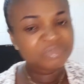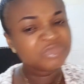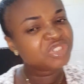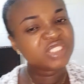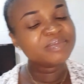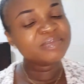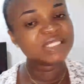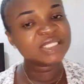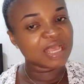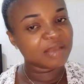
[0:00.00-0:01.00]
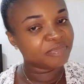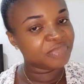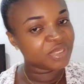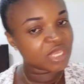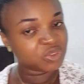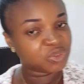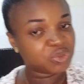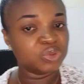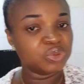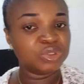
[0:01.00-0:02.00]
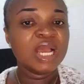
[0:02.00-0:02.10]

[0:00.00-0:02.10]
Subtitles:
treatment can be ensued,